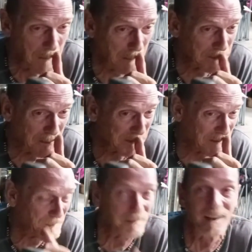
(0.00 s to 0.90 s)
I was always
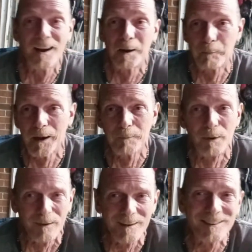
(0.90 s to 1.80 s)
the good guy in a bad
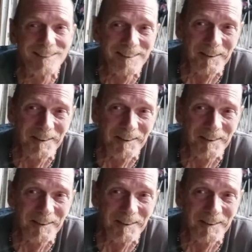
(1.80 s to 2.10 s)
place,